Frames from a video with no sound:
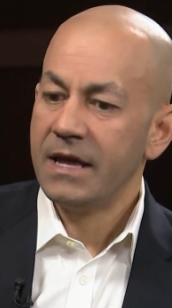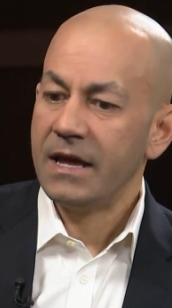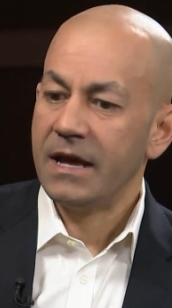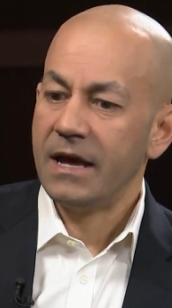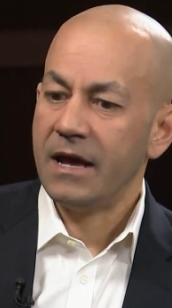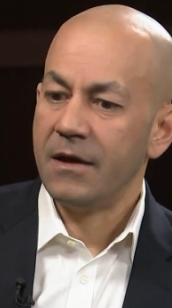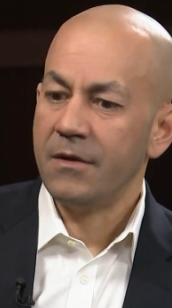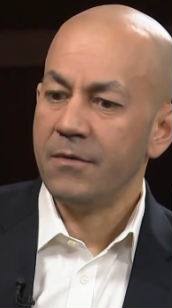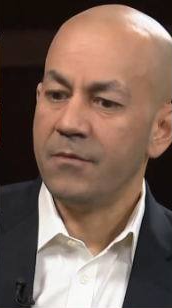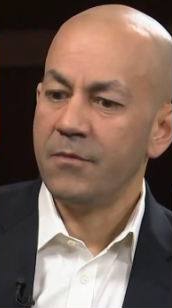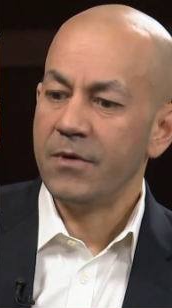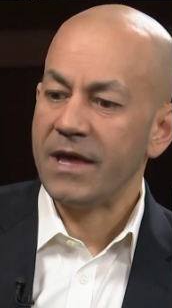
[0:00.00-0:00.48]

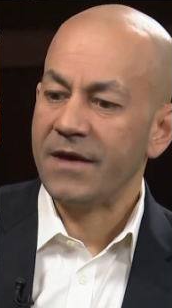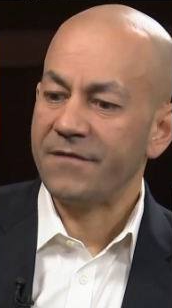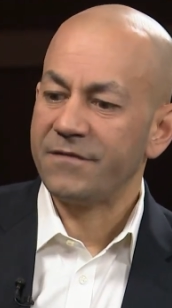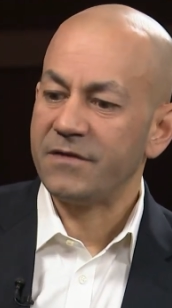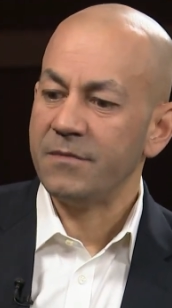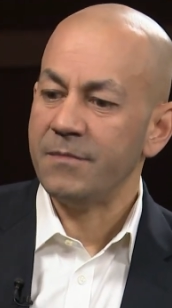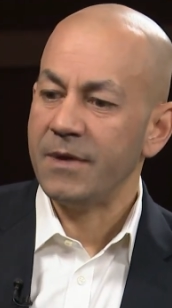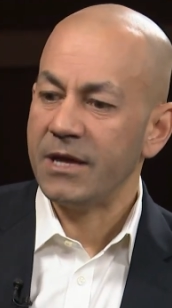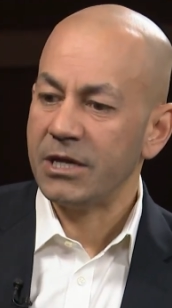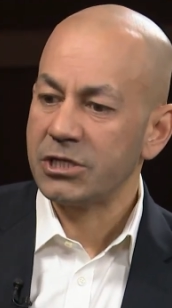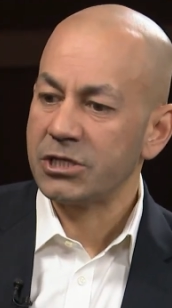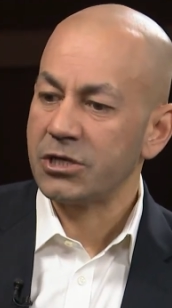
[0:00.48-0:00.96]
Uh, we have
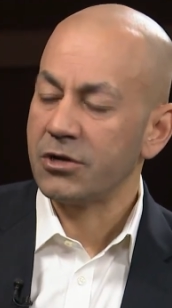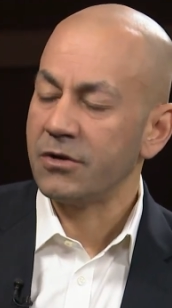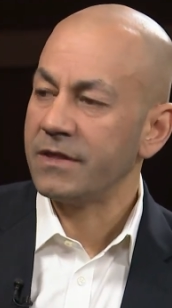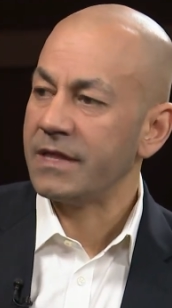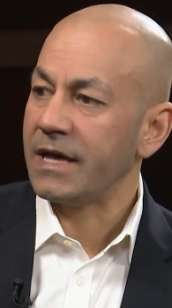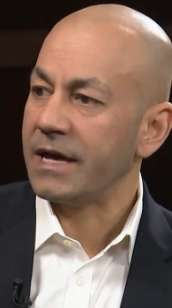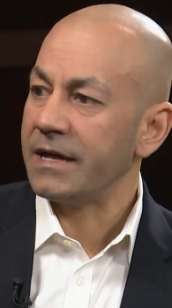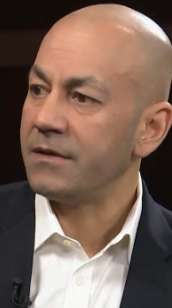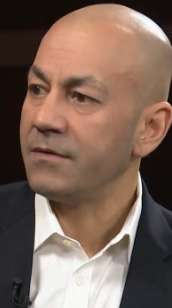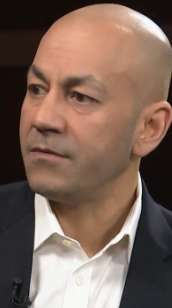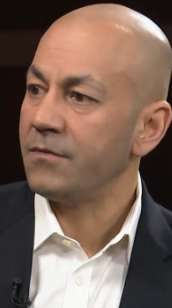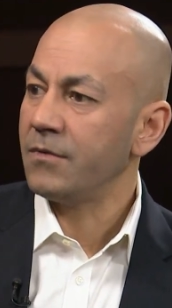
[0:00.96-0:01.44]
to make sure
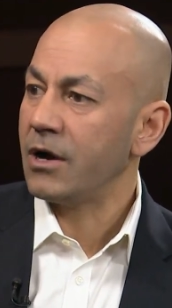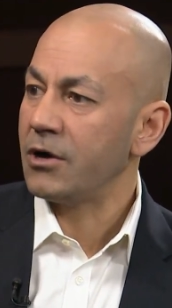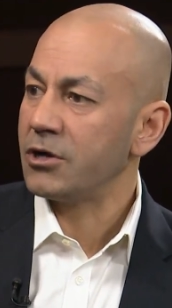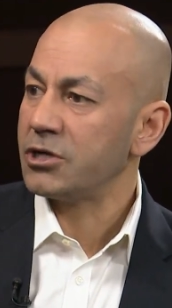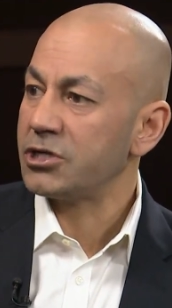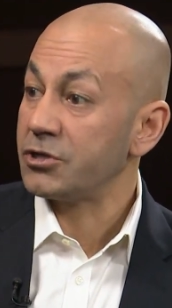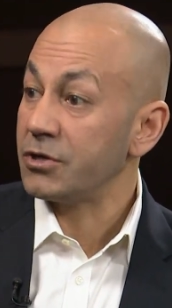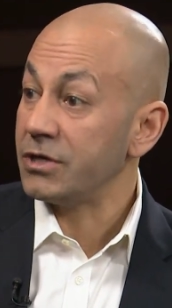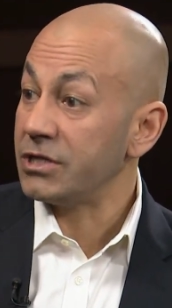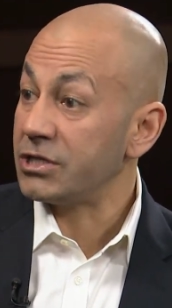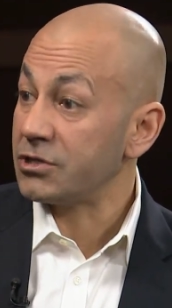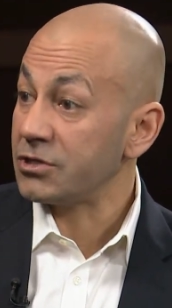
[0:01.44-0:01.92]
that our
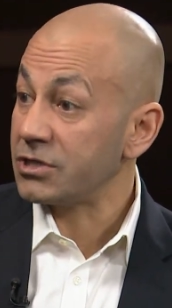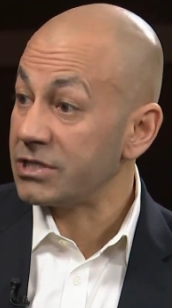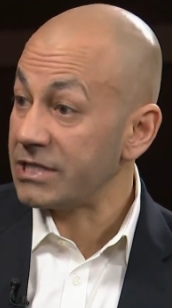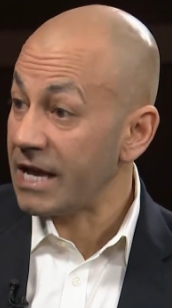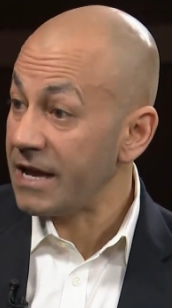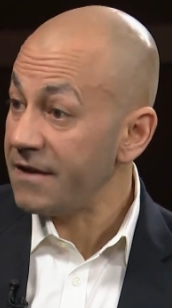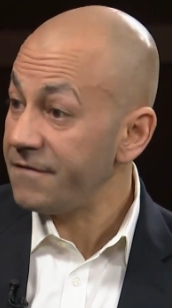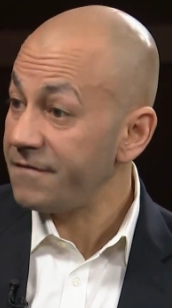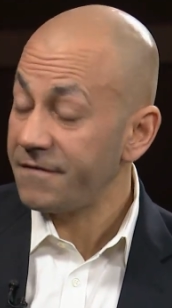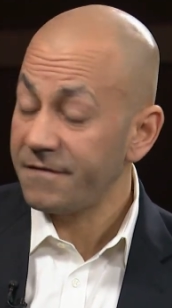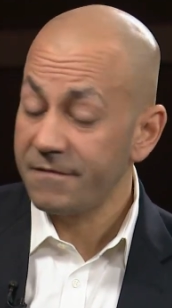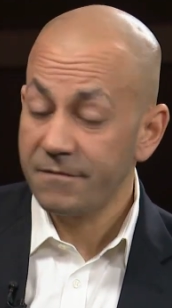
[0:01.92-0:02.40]
streets are
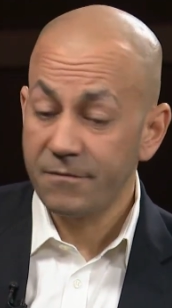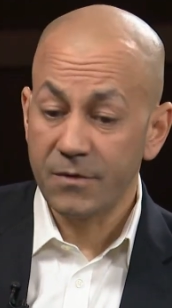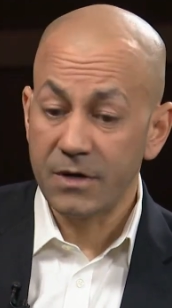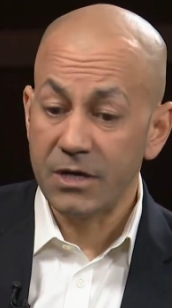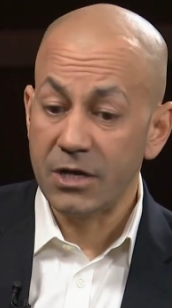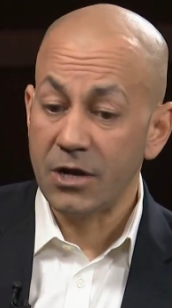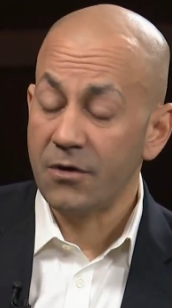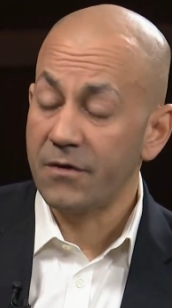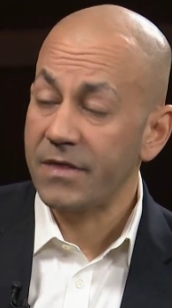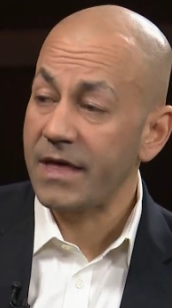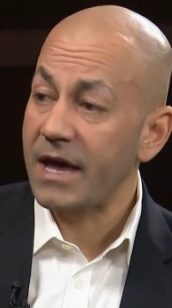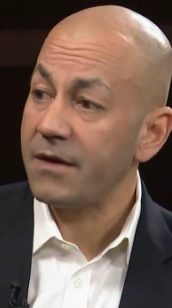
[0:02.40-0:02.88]
safe. We
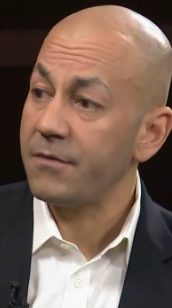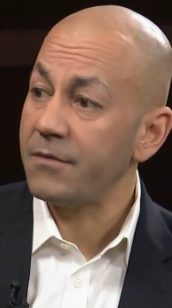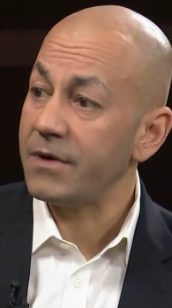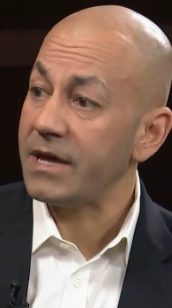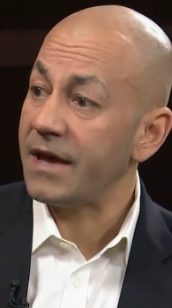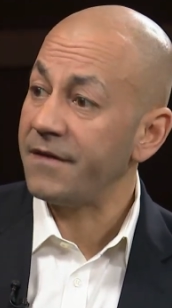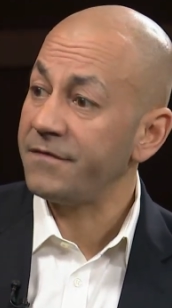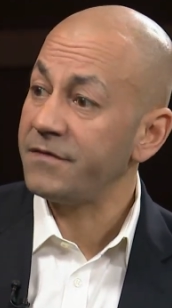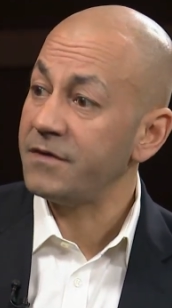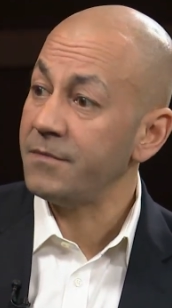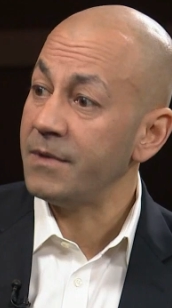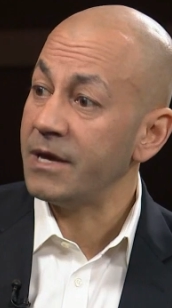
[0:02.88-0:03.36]
know that. We
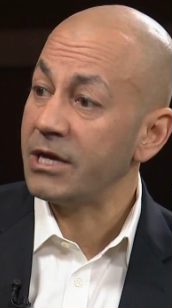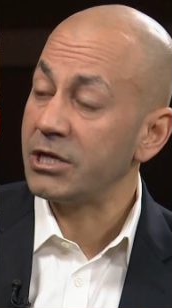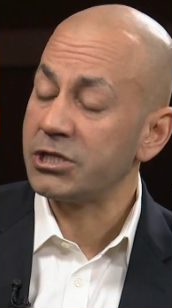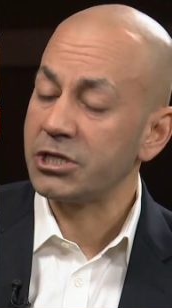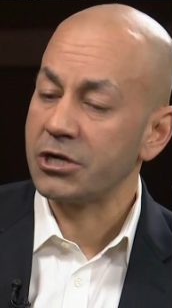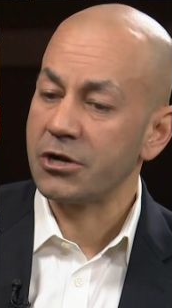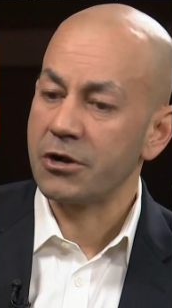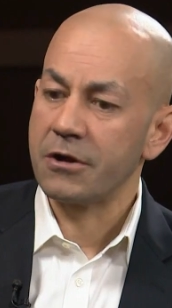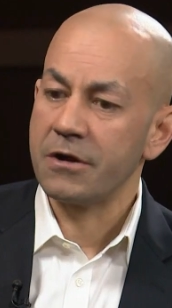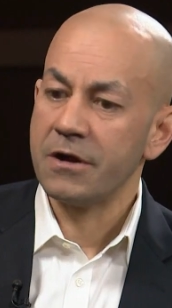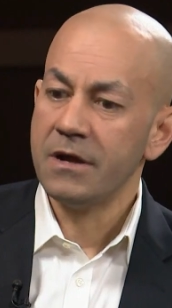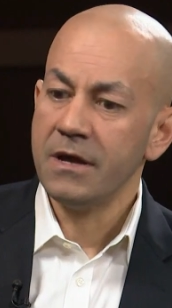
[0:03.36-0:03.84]
have to make
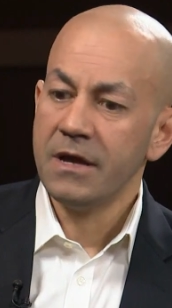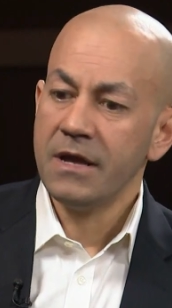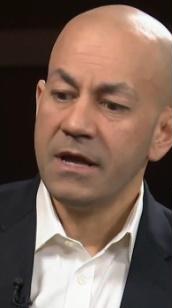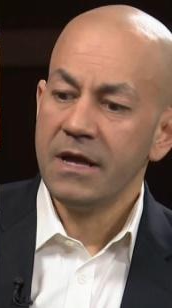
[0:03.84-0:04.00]
sure.